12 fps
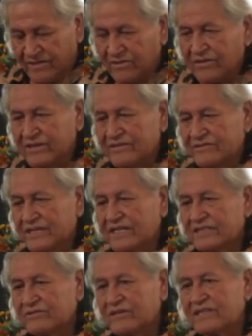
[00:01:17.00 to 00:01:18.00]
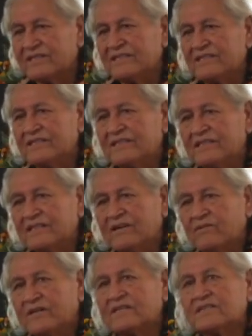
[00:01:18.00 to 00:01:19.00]
I wonder if that's what, I
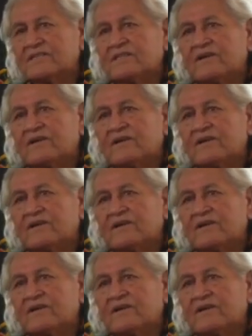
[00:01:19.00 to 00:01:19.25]
wonder